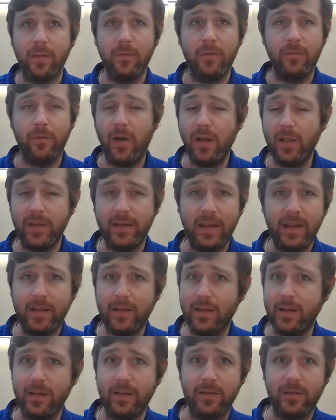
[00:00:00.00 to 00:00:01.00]

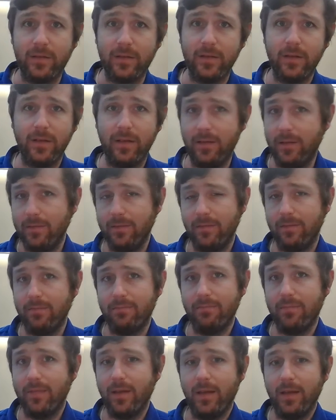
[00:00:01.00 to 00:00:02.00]
Volatility
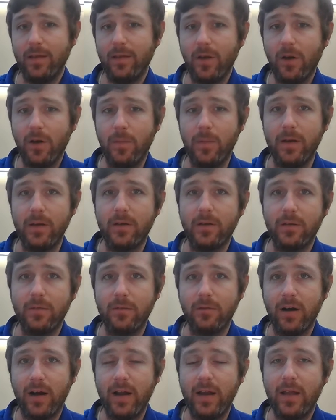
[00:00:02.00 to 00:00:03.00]
it's garbage,
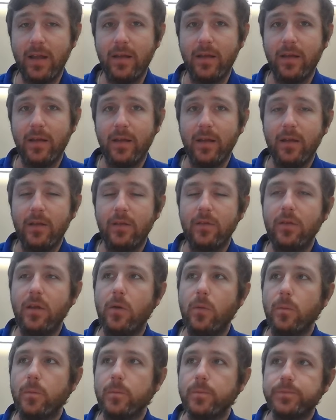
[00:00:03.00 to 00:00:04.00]
right?
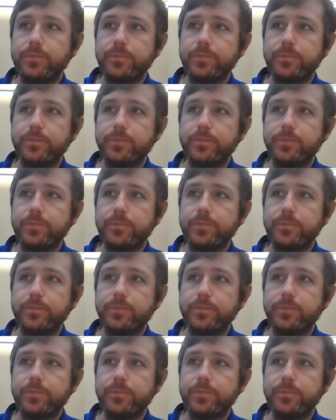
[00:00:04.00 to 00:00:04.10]
So